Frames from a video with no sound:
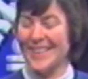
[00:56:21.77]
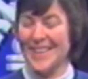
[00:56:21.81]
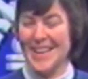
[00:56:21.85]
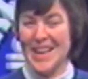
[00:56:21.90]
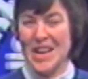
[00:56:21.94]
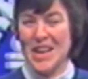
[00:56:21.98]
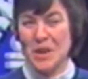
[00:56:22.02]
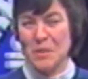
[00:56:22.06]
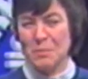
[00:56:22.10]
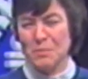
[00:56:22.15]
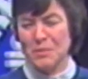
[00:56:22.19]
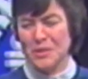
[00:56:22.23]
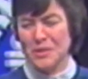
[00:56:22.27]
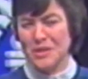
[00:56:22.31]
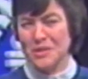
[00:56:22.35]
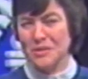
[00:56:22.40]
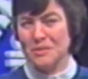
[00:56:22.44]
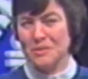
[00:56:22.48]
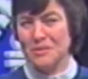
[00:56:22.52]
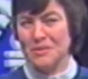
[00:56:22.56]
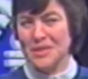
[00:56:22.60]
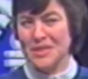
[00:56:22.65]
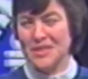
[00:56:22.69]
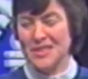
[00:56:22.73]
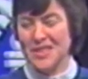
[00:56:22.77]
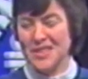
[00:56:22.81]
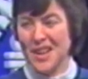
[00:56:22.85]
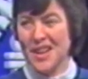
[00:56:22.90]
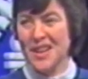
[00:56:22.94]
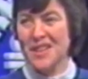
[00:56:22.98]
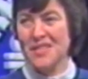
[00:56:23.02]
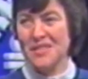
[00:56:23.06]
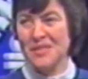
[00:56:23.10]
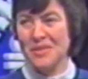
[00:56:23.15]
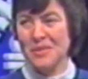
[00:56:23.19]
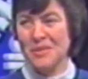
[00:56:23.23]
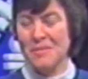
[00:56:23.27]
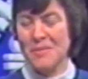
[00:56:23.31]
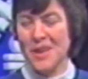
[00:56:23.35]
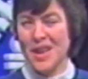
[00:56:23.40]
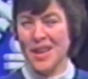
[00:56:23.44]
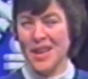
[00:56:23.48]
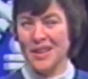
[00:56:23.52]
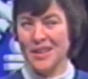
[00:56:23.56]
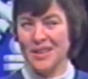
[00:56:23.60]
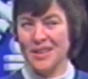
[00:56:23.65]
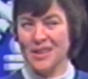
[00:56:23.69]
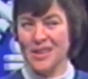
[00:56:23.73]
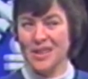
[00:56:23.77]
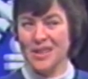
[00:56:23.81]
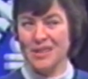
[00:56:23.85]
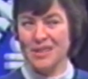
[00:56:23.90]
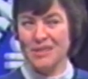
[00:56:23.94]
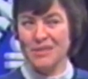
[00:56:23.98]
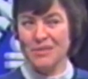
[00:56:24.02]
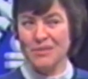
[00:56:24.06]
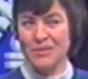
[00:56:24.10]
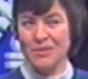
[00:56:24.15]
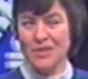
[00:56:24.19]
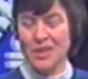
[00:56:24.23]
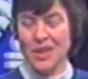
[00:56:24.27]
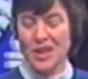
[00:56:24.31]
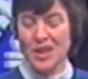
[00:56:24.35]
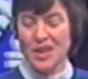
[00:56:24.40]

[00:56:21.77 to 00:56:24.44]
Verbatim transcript: Mm -hmm. But to assign them any kind of